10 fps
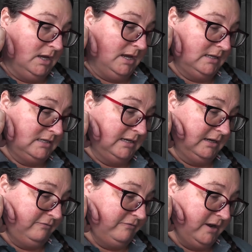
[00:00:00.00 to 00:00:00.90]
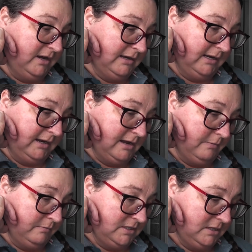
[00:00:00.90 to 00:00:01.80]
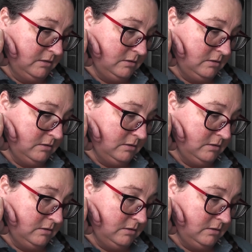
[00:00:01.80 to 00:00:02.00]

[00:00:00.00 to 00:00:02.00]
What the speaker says: until it finally comes.